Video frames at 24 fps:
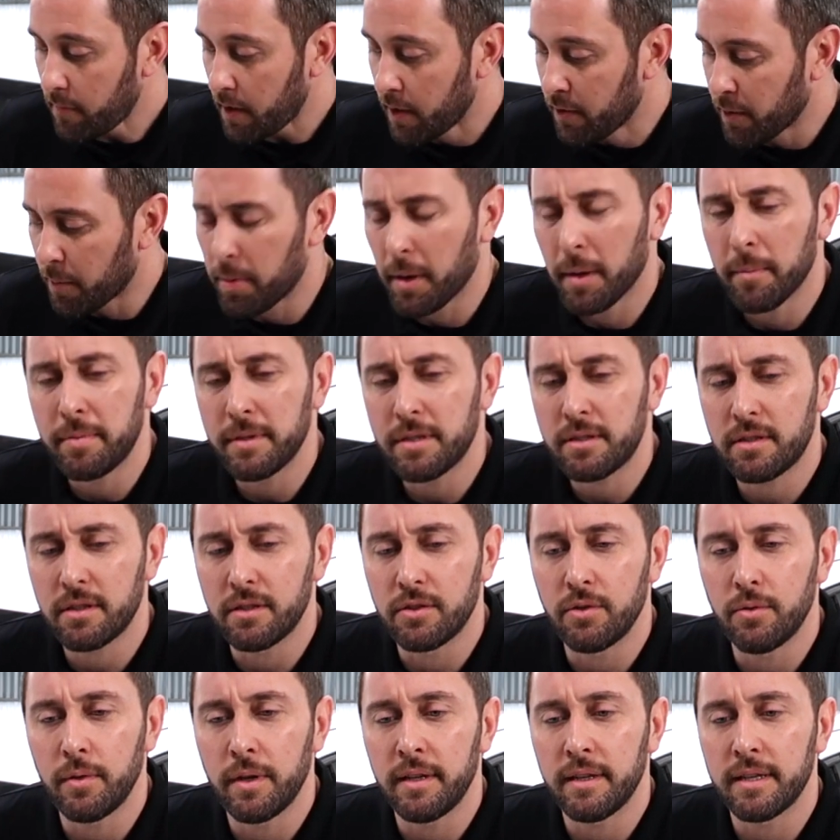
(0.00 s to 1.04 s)
the purpose
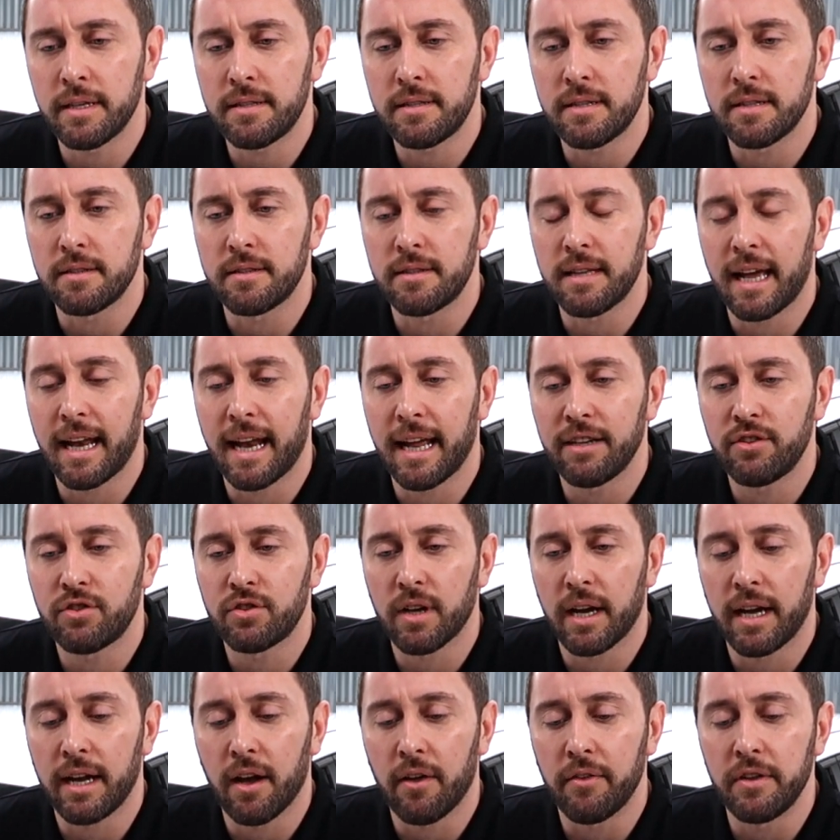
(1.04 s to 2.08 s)
of doing this is that I
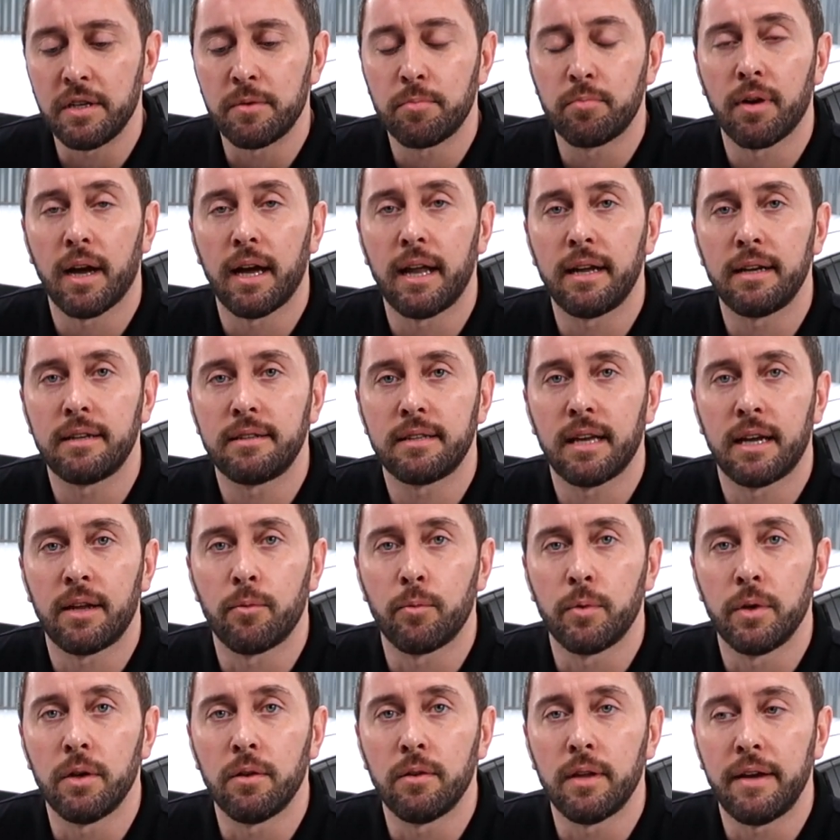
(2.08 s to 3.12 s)
try all these products
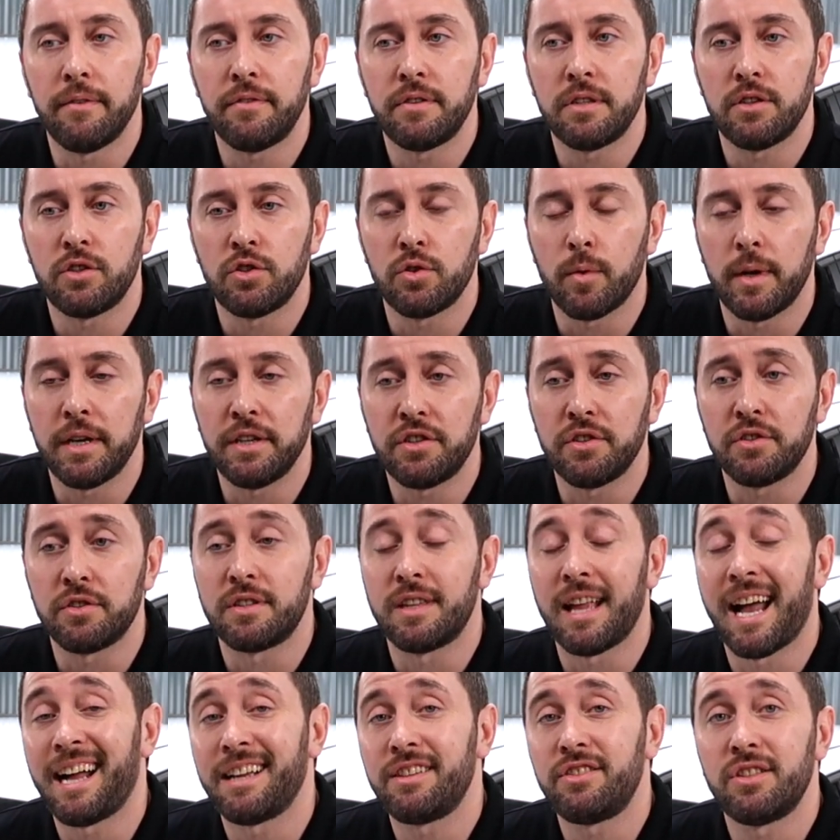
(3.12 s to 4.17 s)
on real life situations,
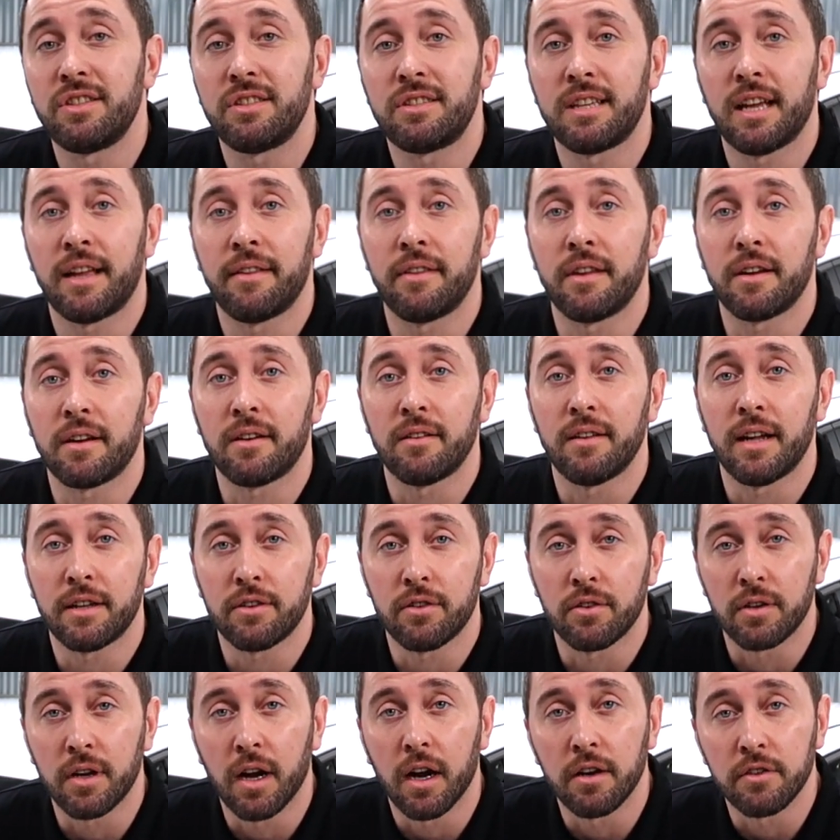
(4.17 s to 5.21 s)
not just on the
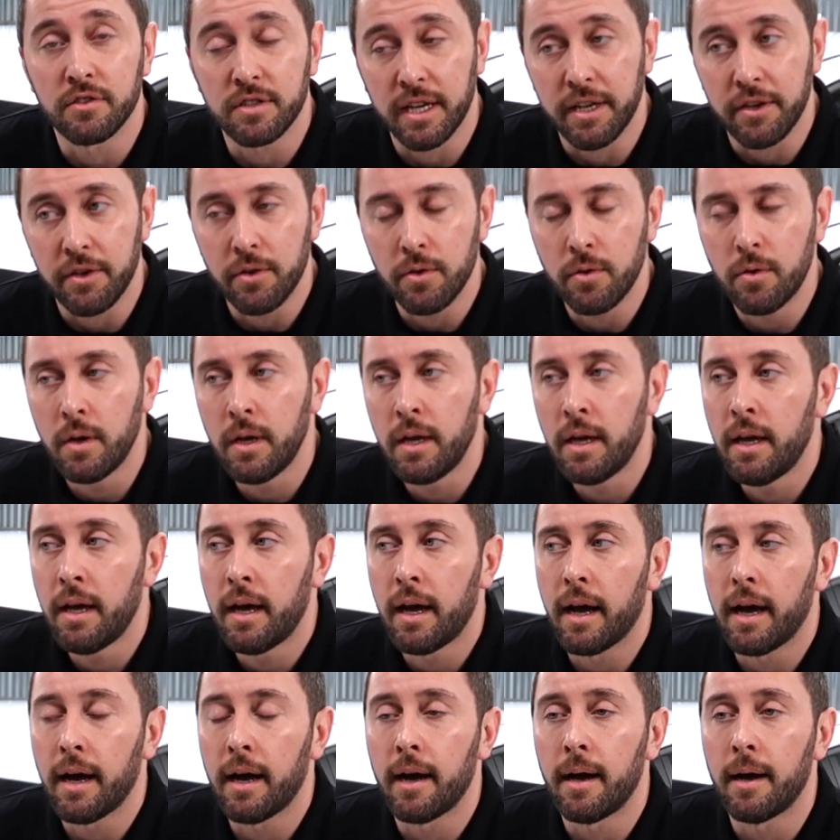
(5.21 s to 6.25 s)
collector cars I do.
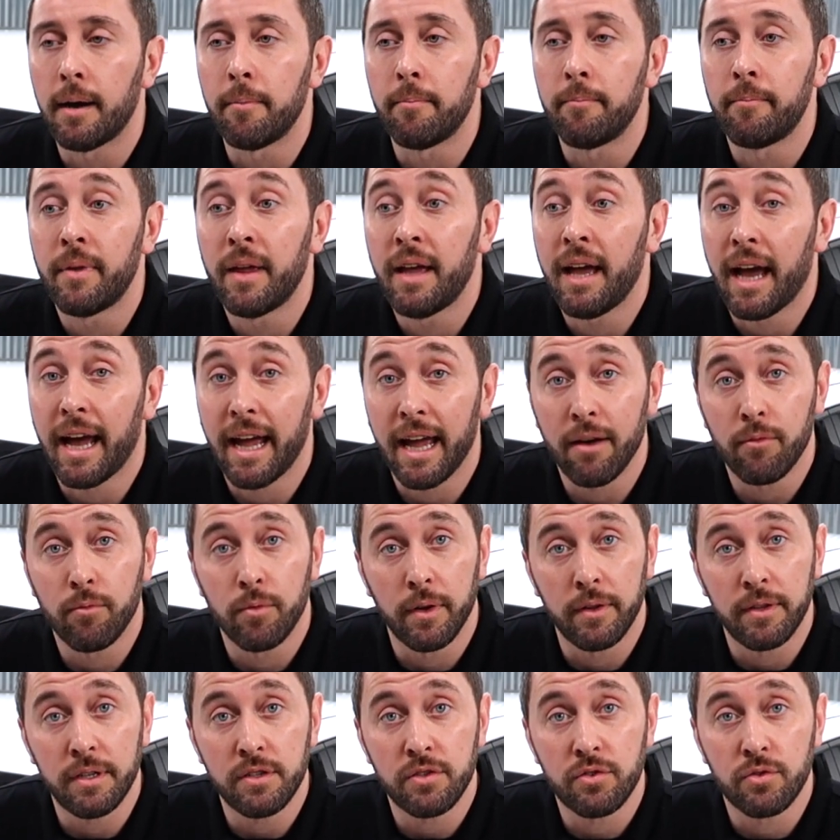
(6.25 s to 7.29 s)
I have
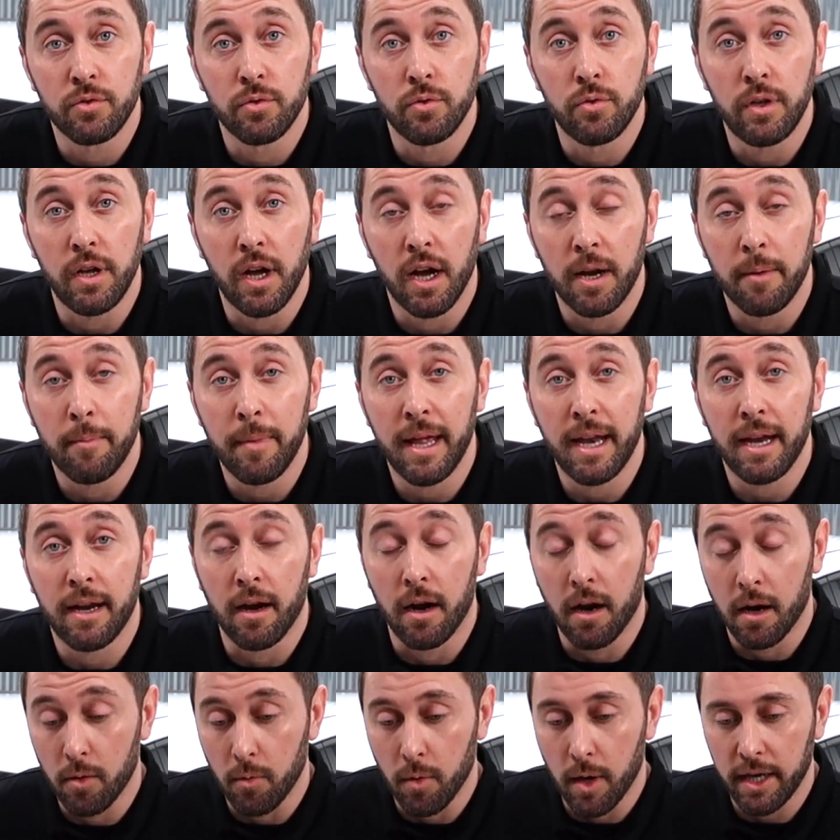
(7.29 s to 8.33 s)
run this through the automatic
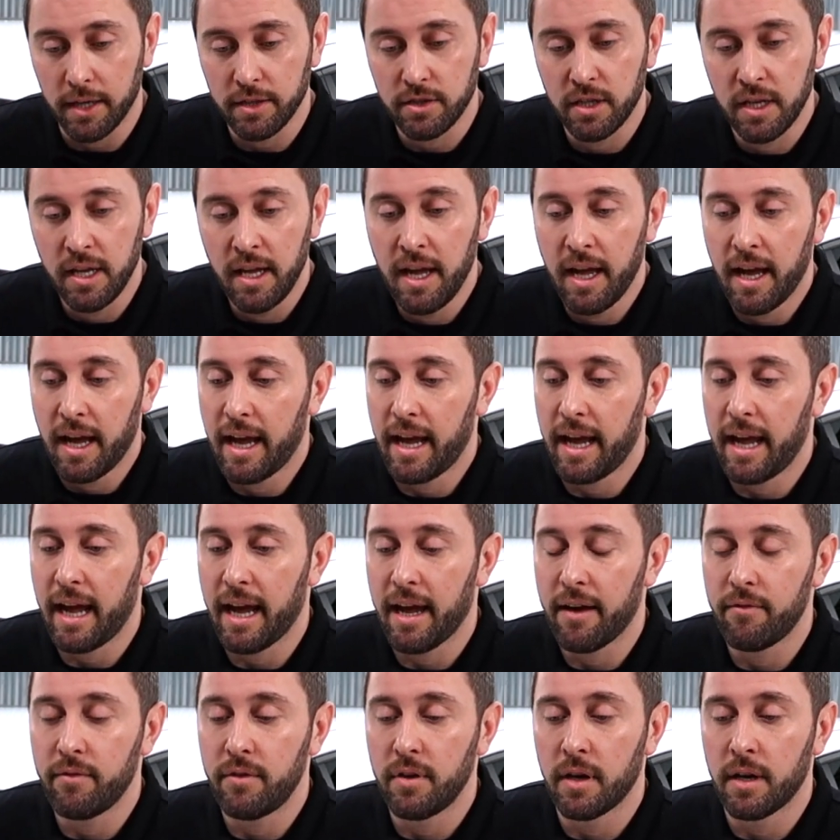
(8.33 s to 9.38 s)
car wash. I
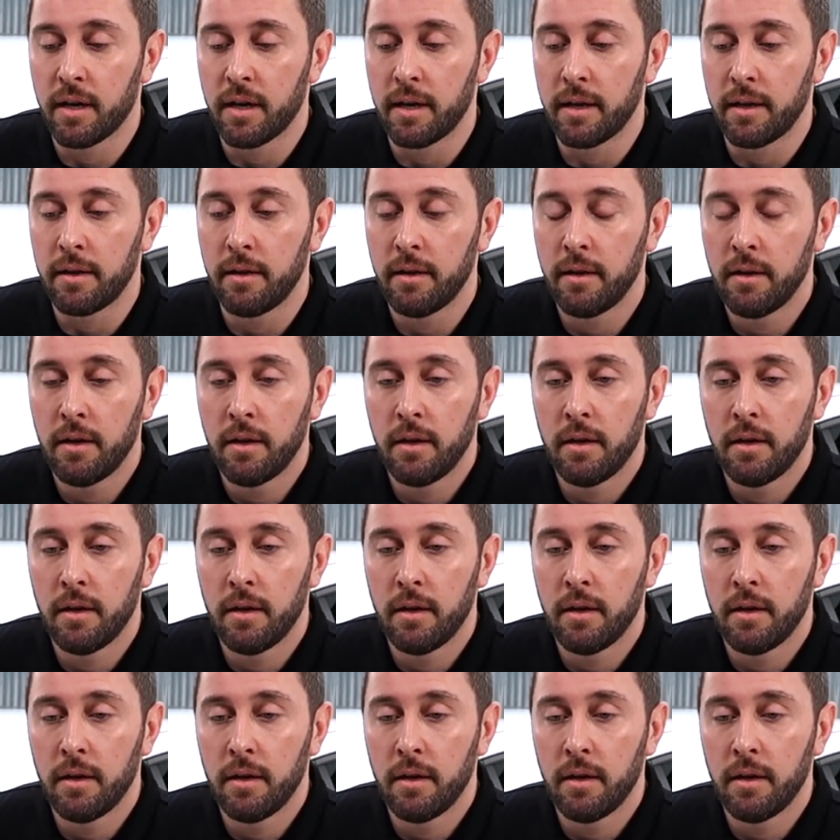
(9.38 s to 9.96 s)
have done